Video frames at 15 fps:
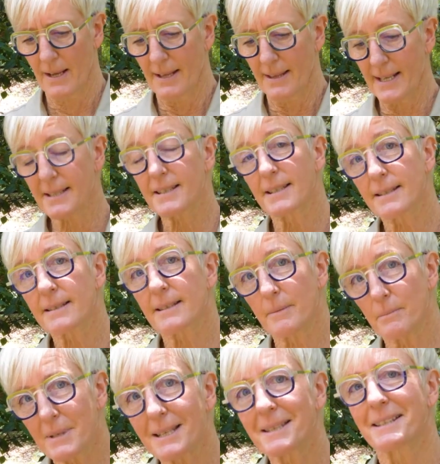There's just
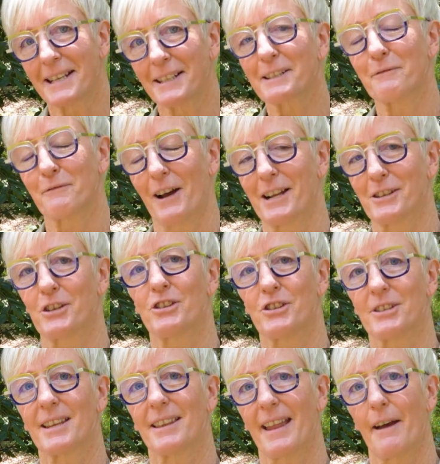some distinct
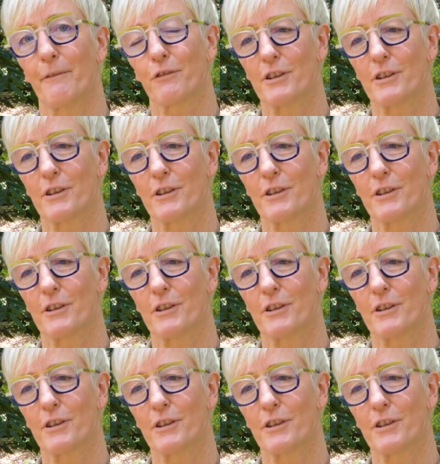advantages in that.